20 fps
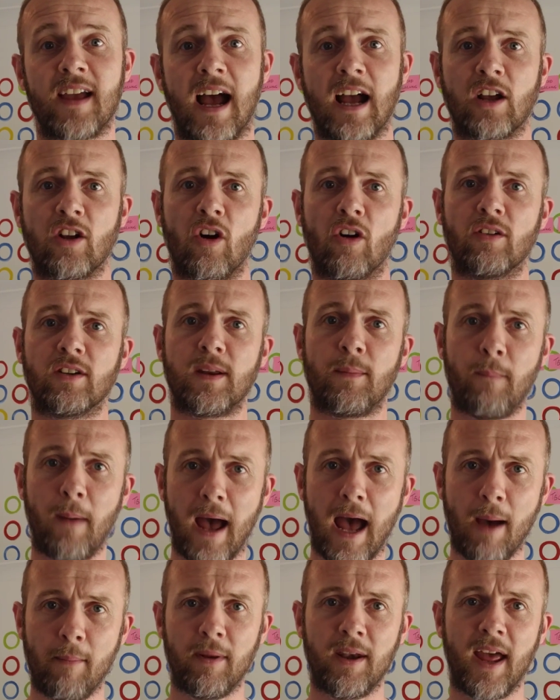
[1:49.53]
I got
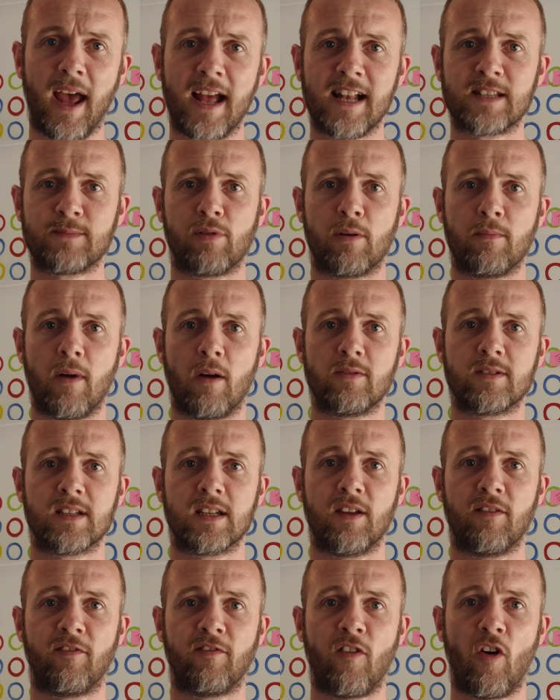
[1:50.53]
department heads
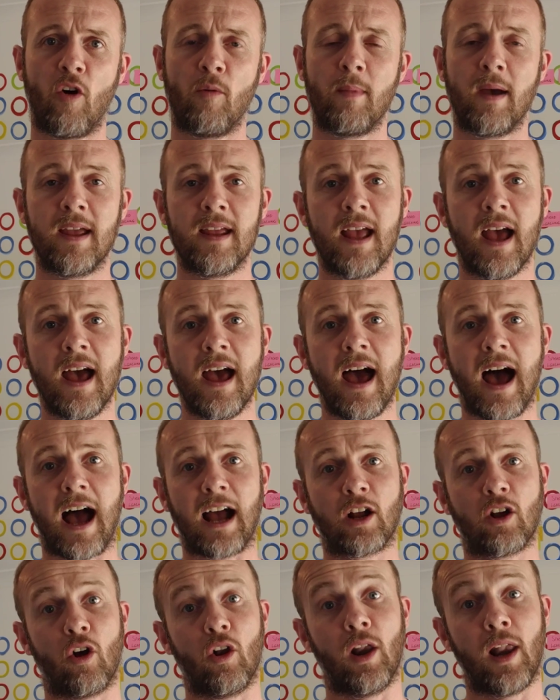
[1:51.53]
promoting it for me,
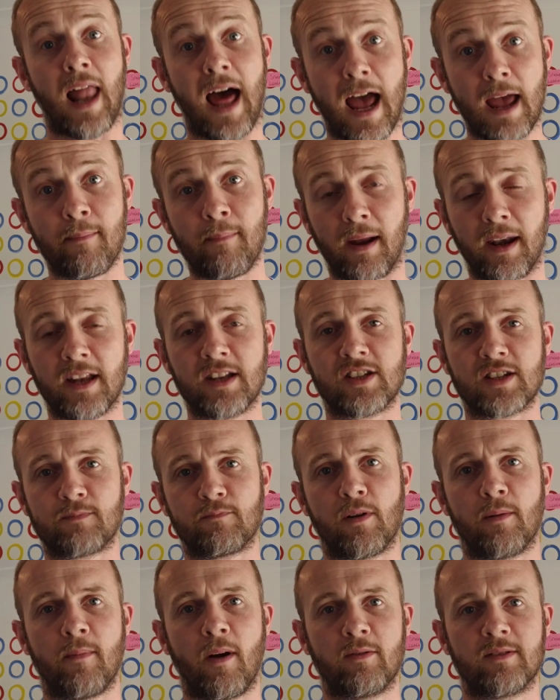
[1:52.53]
I got line managers
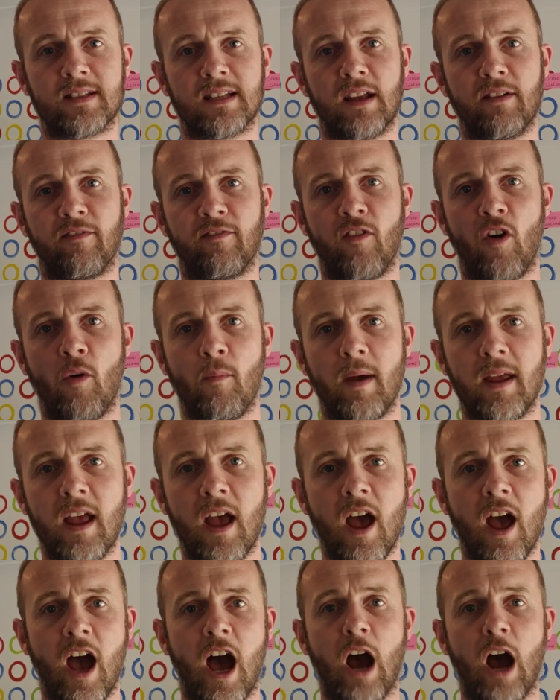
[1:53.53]
promoting it for me,